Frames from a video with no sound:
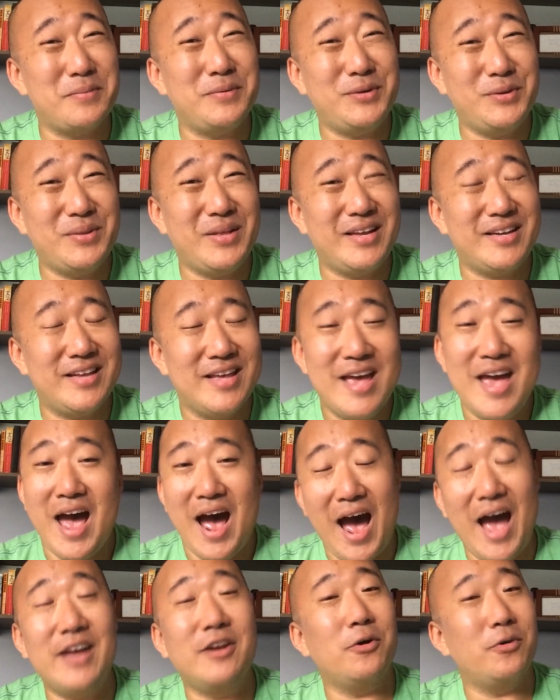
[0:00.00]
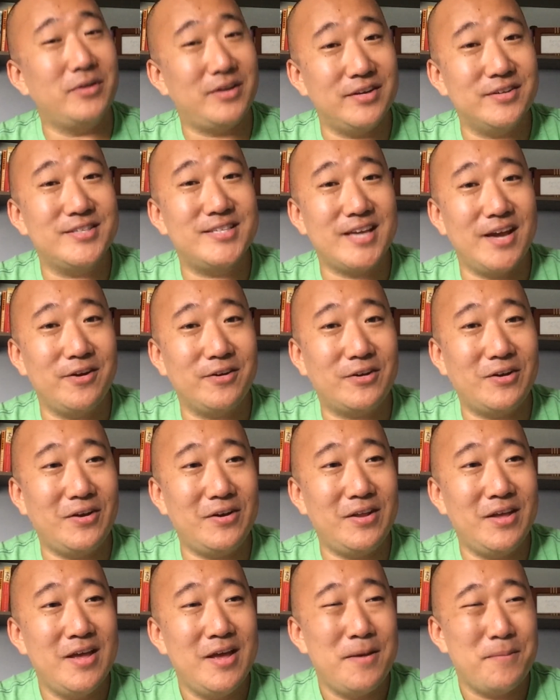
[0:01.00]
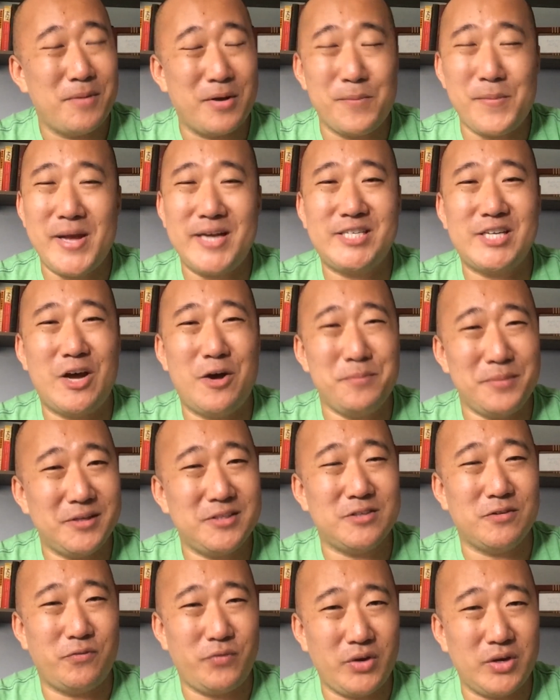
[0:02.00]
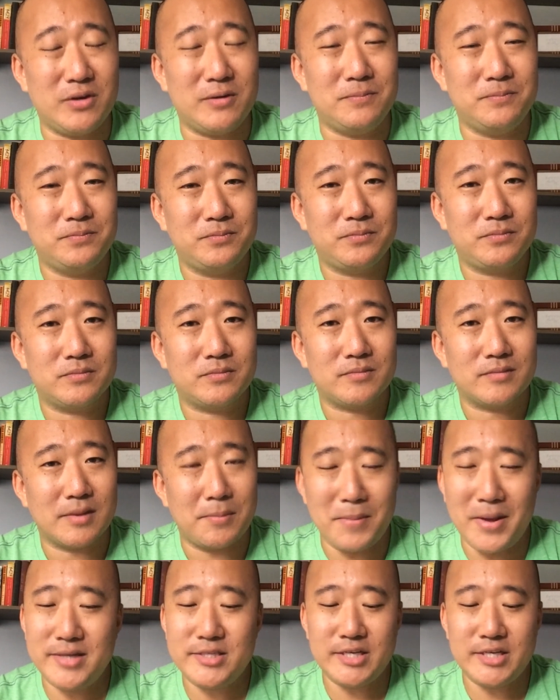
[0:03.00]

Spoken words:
Some people probably do that. I know it does sound good, but imagine how it makes you feel.